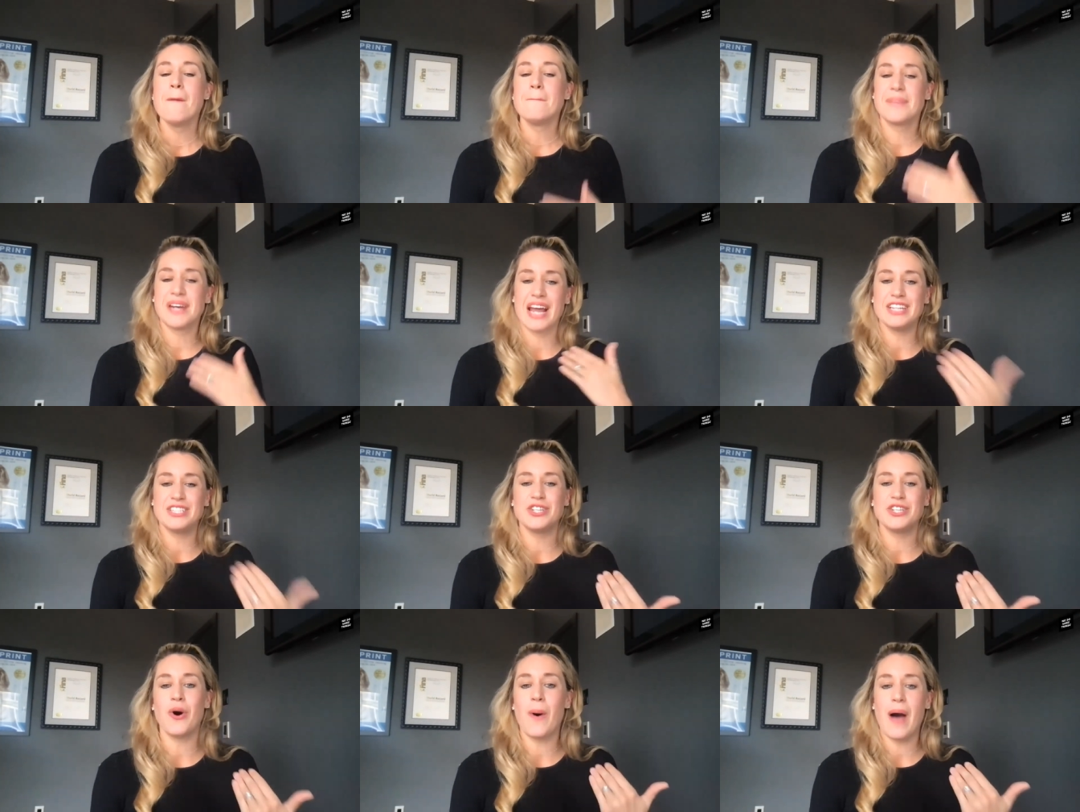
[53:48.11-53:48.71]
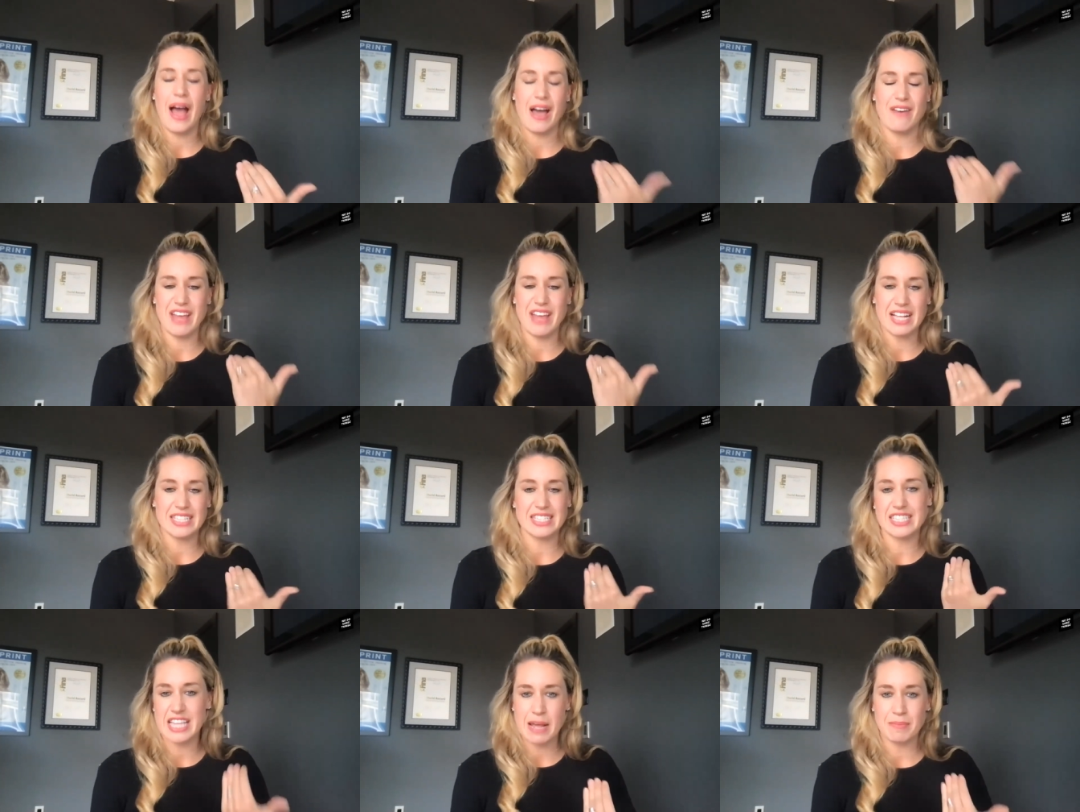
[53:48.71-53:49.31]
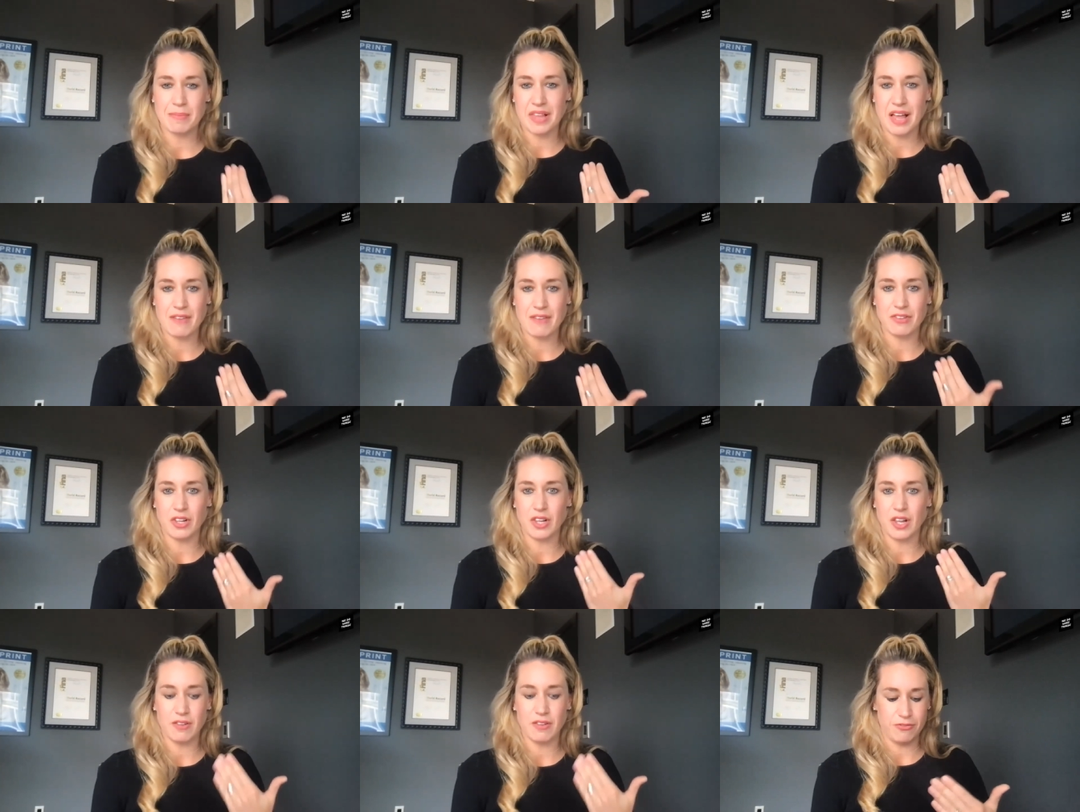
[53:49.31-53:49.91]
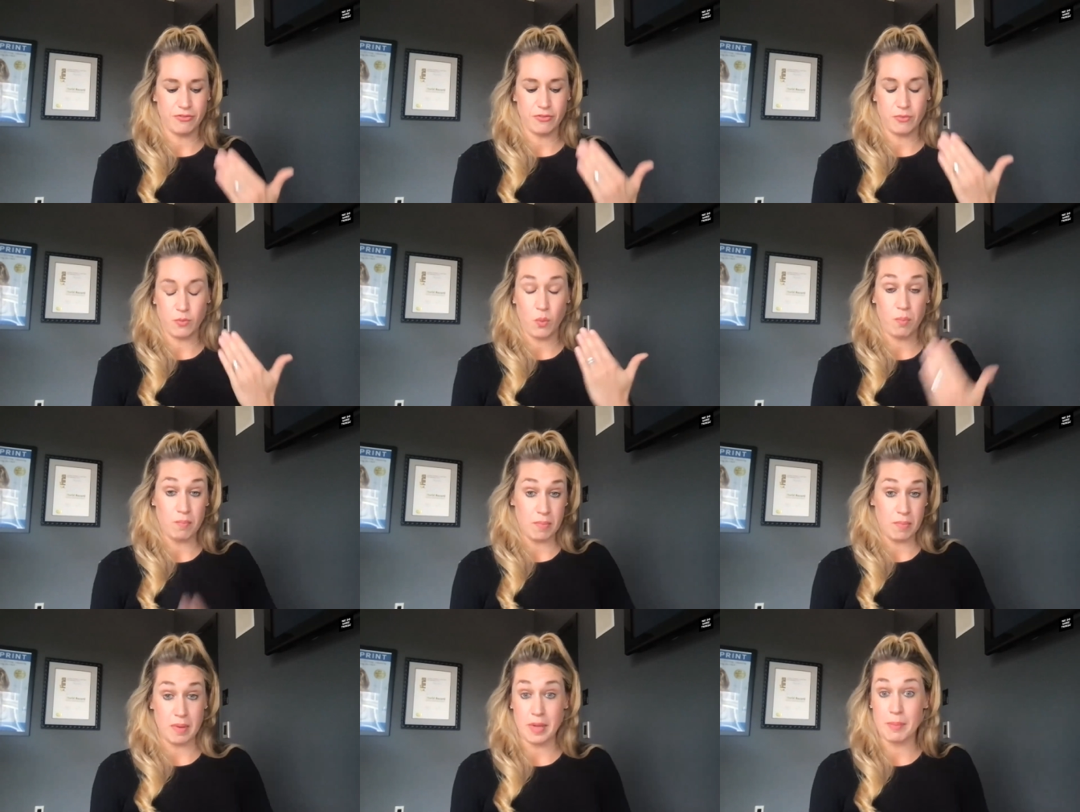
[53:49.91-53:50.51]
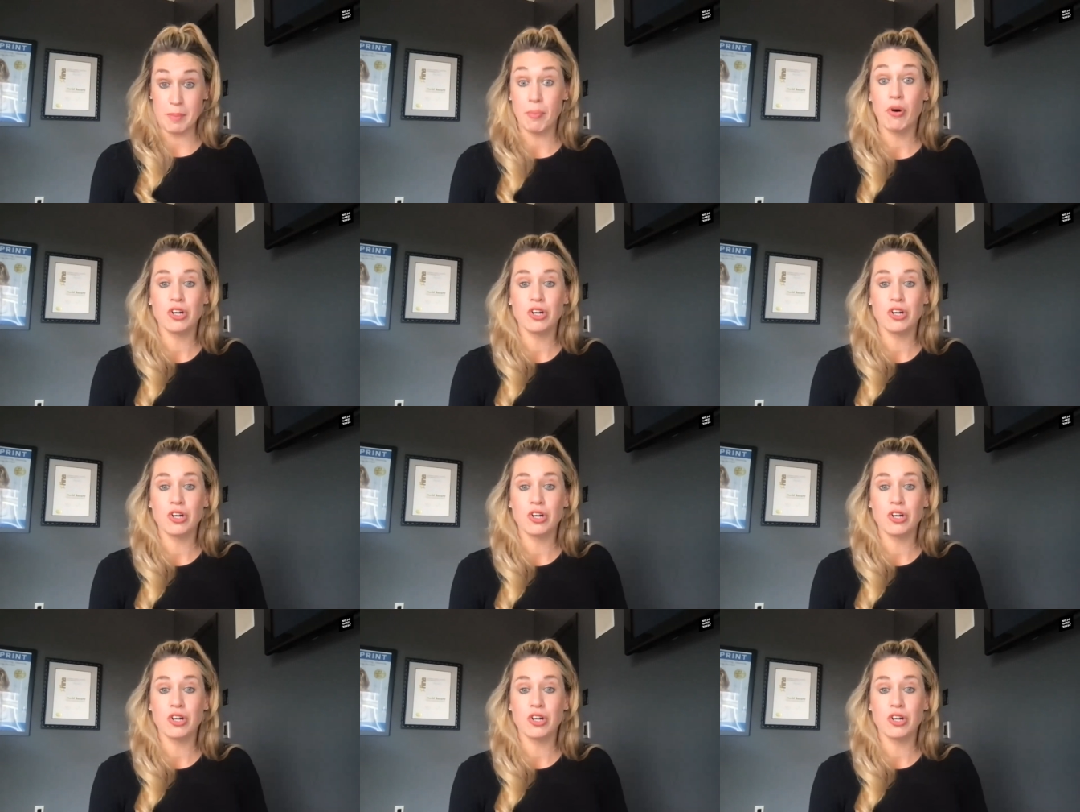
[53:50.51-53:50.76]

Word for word: but I don't have that same level of maybe